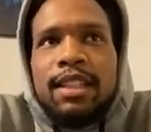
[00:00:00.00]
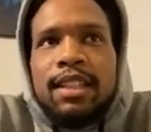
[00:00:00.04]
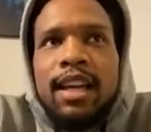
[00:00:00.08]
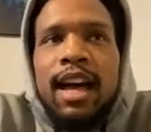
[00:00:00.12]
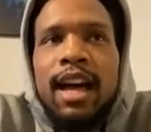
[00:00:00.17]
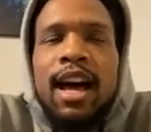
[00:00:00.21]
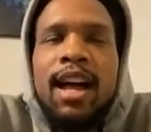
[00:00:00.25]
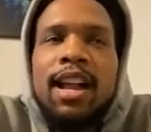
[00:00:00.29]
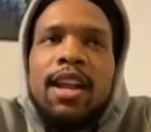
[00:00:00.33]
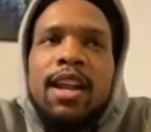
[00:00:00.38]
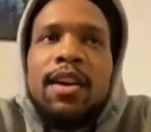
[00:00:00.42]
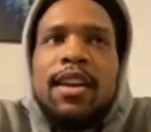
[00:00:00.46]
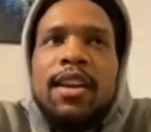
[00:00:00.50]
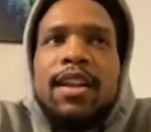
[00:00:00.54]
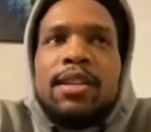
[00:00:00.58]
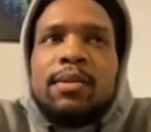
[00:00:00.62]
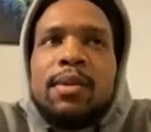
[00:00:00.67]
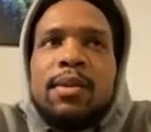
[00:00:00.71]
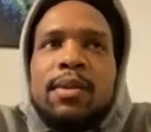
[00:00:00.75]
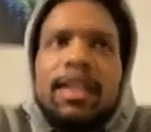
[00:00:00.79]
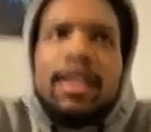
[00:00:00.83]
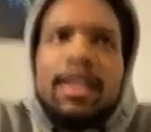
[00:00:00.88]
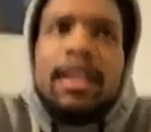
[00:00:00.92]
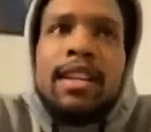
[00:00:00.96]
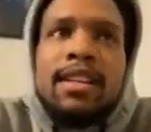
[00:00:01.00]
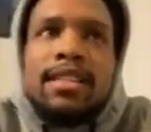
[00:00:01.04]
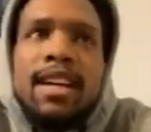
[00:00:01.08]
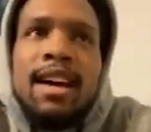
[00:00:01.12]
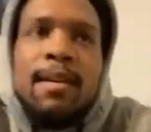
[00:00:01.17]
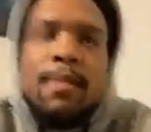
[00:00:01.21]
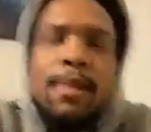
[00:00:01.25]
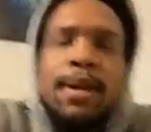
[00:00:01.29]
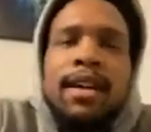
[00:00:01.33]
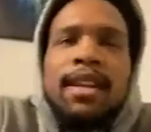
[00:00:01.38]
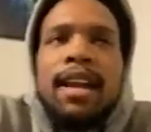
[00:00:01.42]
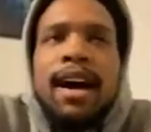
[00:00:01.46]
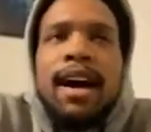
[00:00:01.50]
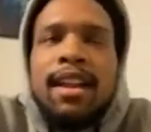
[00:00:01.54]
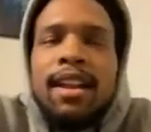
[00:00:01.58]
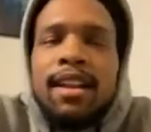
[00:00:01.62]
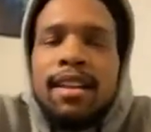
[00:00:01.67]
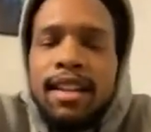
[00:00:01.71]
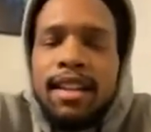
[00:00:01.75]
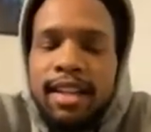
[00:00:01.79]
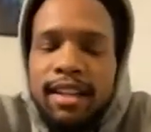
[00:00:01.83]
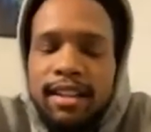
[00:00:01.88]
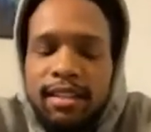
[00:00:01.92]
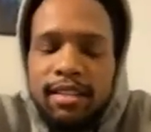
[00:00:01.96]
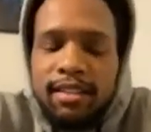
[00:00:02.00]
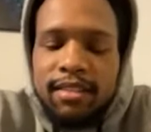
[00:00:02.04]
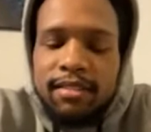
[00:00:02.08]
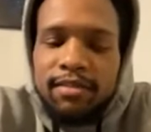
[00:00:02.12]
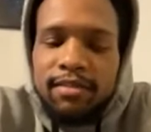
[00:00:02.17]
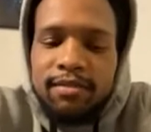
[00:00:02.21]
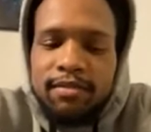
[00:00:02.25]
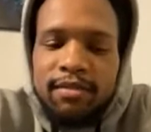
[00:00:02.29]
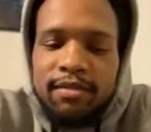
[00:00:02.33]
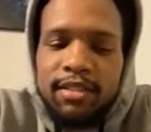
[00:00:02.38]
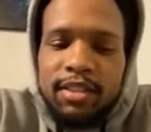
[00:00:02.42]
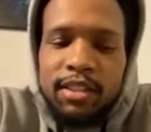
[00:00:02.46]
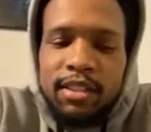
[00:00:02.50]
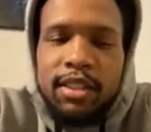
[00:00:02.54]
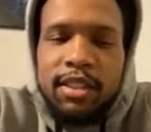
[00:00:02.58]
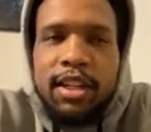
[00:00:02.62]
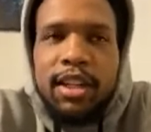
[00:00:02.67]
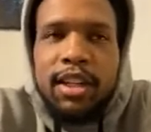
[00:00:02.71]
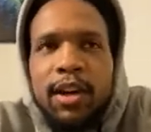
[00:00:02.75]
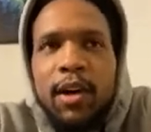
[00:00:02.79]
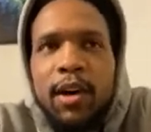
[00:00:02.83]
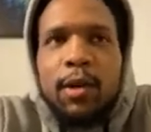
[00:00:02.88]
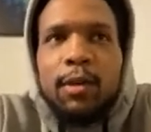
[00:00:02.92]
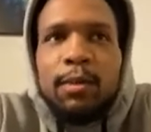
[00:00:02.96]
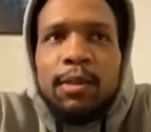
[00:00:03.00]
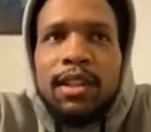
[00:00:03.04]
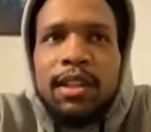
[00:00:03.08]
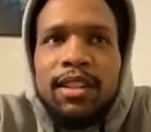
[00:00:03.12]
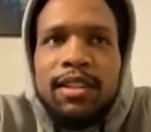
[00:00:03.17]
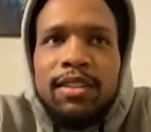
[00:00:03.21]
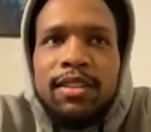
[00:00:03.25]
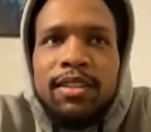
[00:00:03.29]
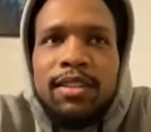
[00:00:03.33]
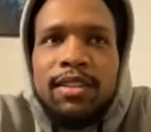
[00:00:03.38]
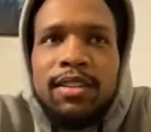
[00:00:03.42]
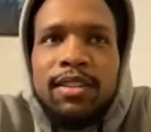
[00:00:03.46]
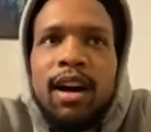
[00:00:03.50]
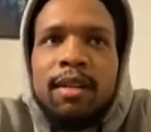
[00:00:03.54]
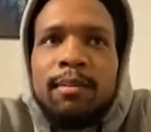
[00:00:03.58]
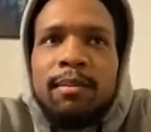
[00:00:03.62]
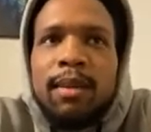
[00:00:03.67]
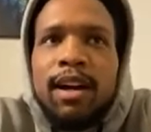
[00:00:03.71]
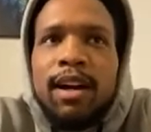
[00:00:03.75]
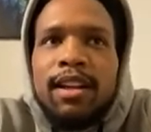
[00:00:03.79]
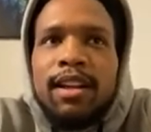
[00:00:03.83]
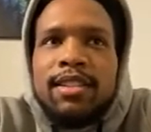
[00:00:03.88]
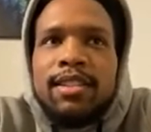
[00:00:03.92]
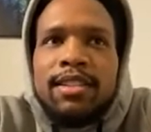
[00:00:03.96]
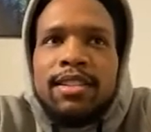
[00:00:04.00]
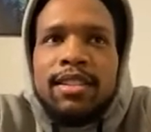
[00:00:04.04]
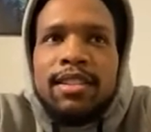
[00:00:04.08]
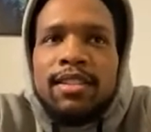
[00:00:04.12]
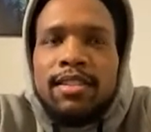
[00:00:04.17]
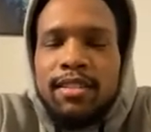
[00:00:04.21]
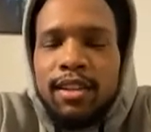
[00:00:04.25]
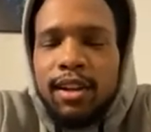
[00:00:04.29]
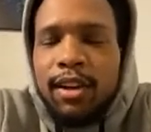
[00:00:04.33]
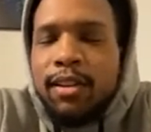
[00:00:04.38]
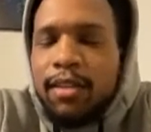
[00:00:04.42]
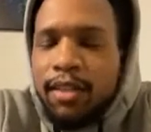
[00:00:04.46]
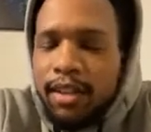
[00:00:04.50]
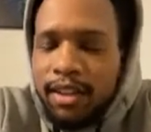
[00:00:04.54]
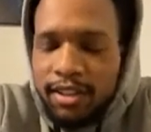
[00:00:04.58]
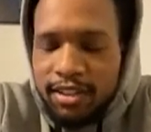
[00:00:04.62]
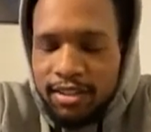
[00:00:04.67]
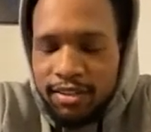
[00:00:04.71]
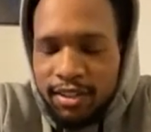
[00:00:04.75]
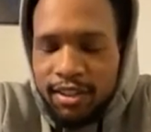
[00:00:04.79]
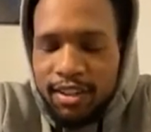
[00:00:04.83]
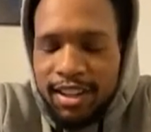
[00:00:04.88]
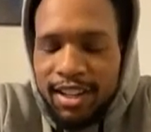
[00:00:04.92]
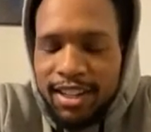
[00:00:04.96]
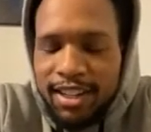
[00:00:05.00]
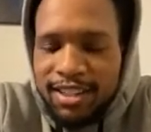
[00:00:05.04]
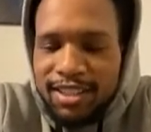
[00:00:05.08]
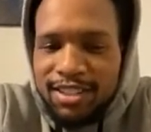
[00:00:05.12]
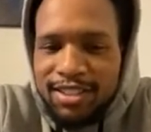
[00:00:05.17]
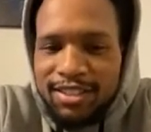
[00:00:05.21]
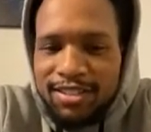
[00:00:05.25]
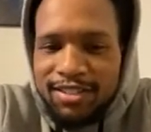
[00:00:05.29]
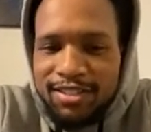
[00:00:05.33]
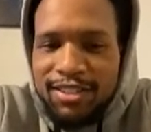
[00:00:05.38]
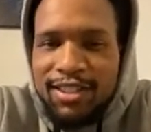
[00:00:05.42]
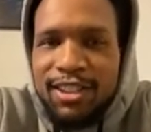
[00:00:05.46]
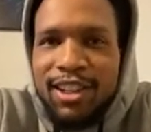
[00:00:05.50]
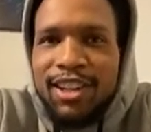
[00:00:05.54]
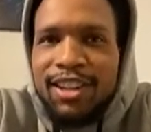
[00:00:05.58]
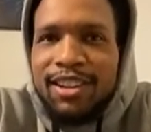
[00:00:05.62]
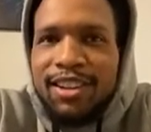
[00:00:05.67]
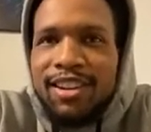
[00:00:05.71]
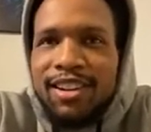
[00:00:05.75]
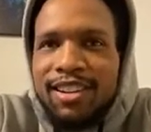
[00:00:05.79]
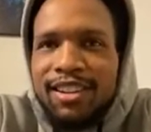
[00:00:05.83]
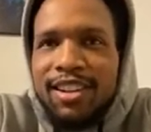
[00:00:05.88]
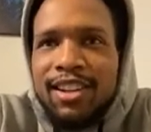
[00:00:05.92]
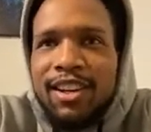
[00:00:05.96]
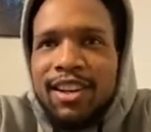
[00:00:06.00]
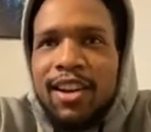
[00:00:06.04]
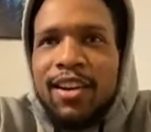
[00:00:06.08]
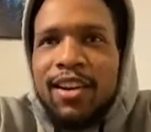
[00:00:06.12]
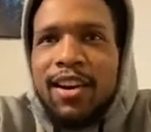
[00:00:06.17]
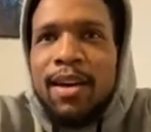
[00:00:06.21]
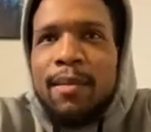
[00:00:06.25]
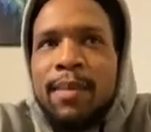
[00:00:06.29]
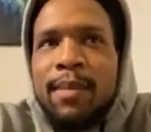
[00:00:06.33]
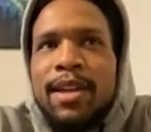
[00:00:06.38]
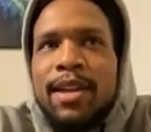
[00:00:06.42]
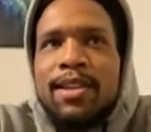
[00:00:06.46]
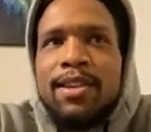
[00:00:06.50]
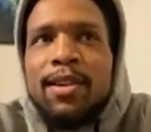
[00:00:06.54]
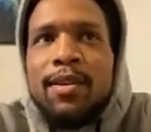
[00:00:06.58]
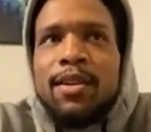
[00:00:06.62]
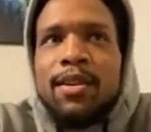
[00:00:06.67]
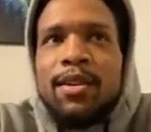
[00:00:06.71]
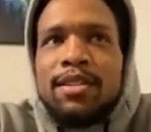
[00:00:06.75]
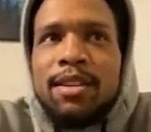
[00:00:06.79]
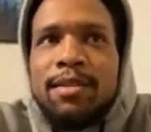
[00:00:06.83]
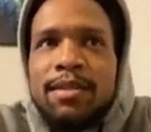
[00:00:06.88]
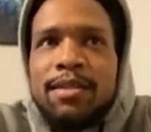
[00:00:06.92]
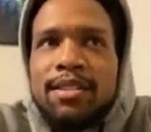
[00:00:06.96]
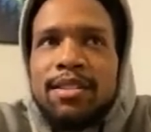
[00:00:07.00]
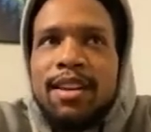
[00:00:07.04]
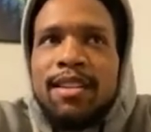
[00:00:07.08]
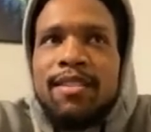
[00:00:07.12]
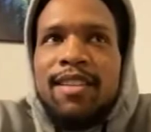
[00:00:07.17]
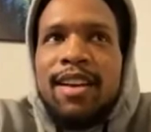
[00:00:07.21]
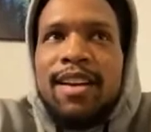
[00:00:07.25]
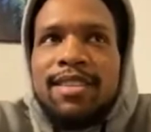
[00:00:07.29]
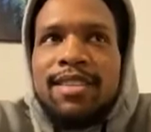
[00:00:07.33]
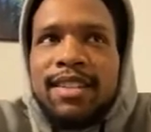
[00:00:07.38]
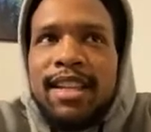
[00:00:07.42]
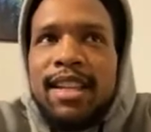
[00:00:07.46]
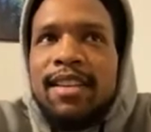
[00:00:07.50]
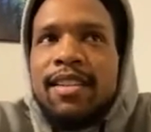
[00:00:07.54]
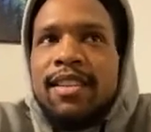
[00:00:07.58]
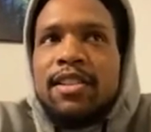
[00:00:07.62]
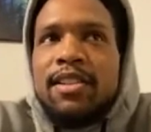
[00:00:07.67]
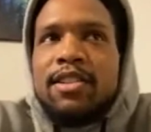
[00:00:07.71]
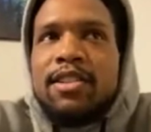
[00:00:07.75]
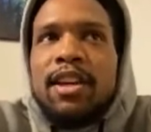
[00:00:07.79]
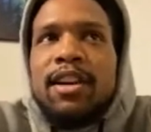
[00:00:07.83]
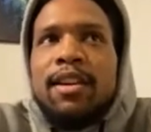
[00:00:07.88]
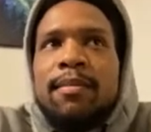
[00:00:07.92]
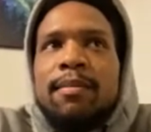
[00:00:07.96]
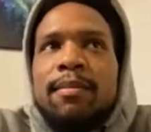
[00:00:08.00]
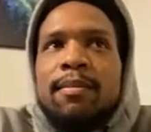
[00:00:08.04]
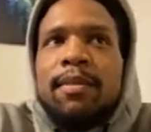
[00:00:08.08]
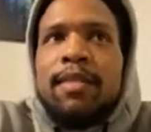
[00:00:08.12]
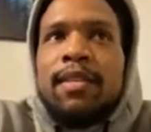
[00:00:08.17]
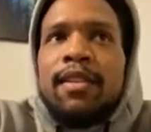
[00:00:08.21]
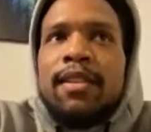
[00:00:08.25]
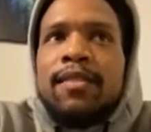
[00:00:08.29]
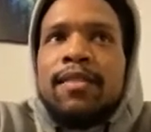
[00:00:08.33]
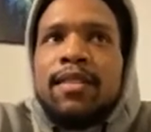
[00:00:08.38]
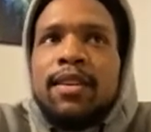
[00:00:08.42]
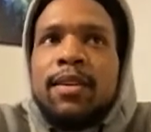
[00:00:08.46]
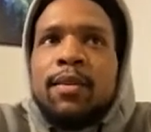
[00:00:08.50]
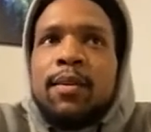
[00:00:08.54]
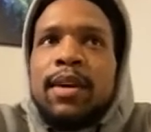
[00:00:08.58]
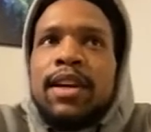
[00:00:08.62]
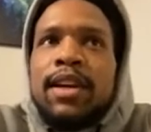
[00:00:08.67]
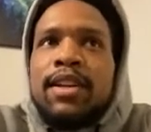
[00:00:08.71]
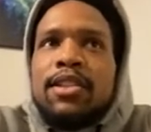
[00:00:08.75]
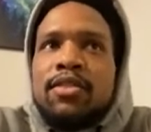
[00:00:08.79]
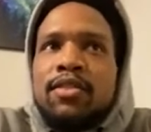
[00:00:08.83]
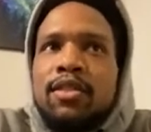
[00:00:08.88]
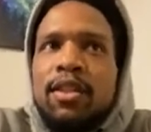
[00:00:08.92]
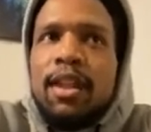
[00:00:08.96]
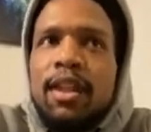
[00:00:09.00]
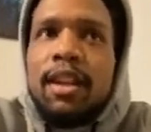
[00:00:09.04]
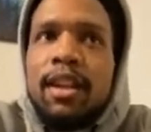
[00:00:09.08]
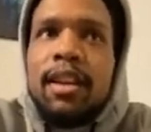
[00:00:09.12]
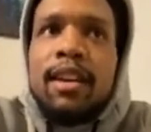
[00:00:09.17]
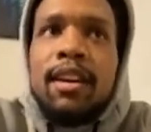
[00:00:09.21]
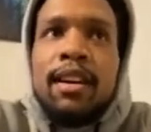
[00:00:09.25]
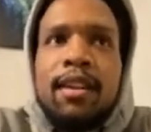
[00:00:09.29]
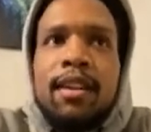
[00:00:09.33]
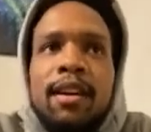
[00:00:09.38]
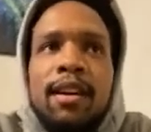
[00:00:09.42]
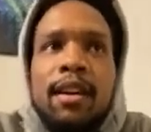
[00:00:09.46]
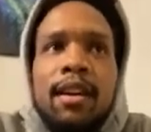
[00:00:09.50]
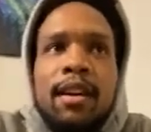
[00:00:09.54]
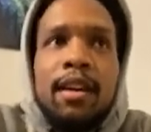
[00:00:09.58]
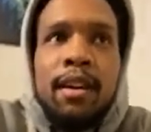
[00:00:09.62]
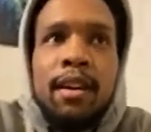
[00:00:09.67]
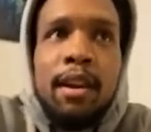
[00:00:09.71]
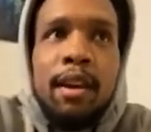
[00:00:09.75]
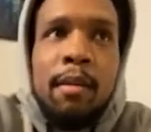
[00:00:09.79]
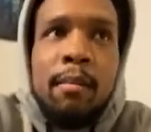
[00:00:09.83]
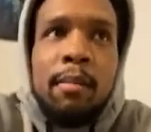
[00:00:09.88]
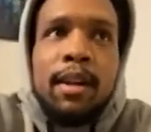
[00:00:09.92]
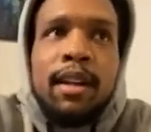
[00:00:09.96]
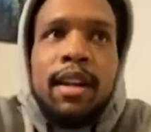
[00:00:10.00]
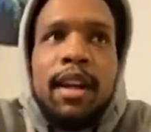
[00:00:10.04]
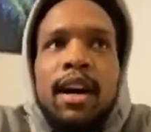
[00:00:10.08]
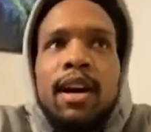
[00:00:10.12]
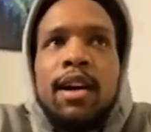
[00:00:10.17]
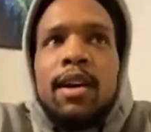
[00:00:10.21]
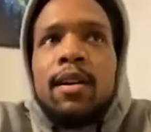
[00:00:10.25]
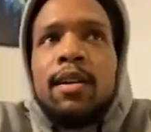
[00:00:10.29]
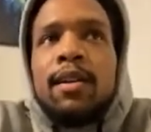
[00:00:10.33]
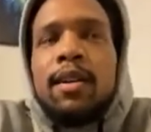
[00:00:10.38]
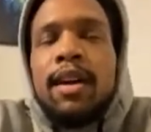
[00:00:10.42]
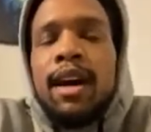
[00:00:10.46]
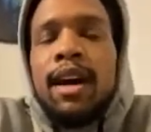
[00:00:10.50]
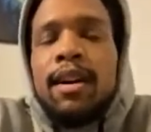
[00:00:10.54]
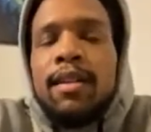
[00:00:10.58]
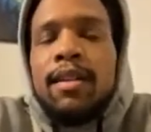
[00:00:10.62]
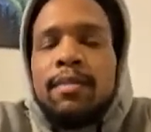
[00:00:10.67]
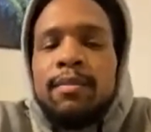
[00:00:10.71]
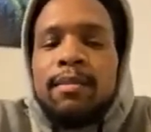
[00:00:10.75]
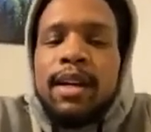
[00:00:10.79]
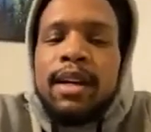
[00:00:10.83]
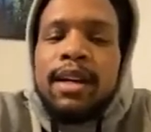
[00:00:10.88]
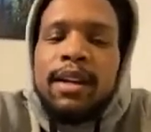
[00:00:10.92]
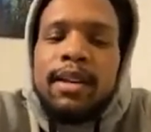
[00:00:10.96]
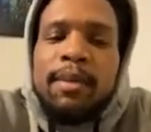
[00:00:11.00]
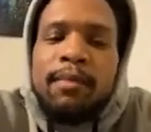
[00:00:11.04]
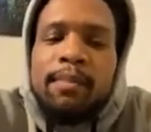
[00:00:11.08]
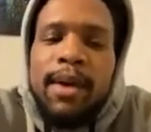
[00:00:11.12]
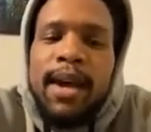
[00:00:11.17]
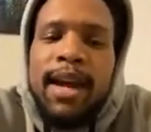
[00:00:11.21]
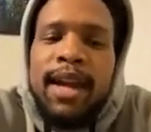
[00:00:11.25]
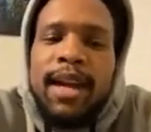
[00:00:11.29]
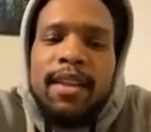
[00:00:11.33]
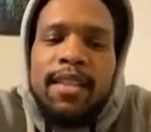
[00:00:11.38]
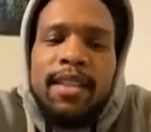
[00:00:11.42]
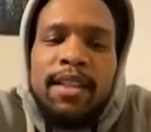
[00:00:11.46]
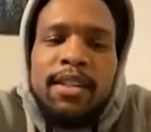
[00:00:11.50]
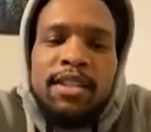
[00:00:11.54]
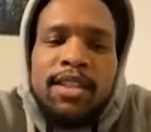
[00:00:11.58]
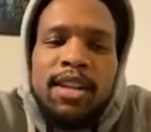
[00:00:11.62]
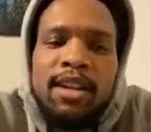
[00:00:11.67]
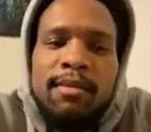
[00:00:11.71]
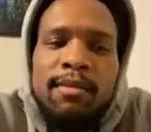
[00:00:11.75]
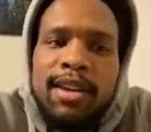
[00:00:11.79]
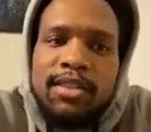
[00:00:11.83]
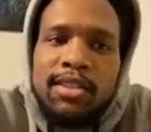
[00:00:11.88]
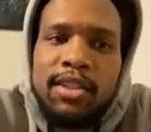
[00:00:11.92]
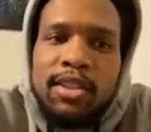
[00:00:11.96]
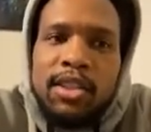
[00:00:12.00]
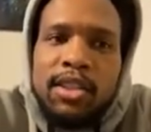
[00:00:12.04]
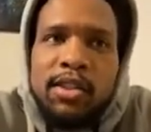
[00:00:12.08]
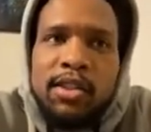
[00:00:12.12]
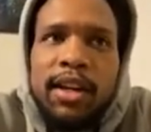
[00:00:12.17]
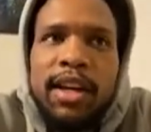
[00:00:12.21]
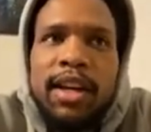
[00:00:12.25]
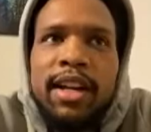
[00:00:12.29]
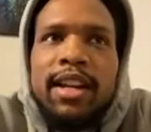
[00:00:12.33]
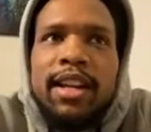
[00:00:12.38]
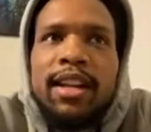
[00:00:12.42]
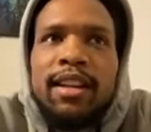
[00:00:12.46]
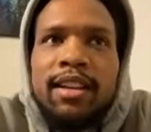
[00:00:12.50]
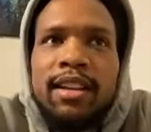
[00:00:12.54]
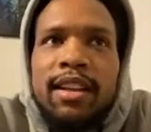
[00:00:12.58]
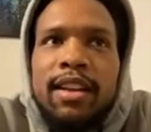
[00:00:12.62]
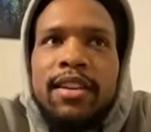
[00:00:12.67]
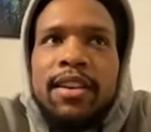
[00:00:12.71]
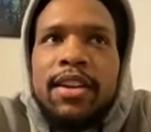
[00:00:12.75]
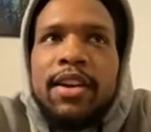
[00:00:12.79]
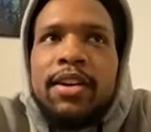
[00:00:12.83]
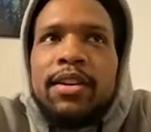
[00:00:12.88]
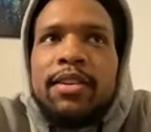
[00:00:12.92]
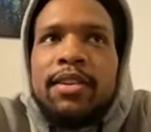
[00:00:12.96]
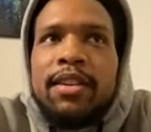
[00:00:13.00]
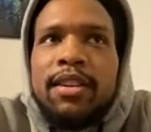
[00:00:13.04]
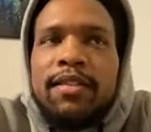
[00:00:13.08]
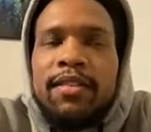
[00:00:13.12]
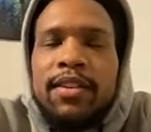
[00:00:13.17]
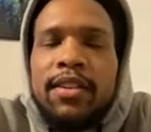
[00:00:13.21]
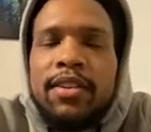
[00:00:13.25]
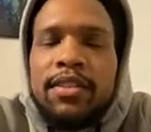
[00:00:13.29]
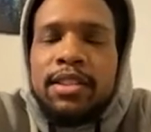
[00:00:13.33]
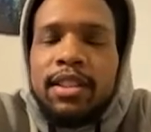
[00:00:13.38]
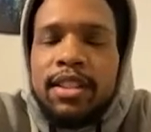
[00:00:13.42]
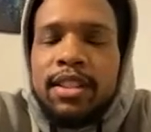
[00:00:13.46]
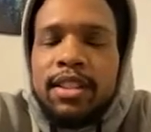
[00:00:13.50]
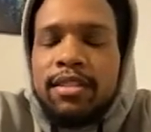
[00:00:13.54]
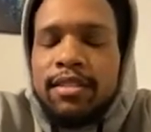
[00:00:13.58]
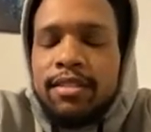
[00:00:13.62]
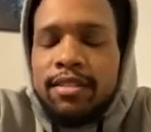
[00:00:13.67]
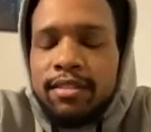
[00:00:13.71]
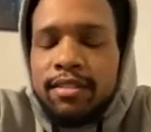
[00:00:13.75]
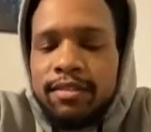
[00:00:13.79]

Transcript: I don't know. It is what it is. I mean, I didn't like sit at home eating bonbons and donuts last year. I've been doing some stuff. I stayed in the gym, lifting weights, running, but now I'm like back in the gym actually training, and no, it feels good.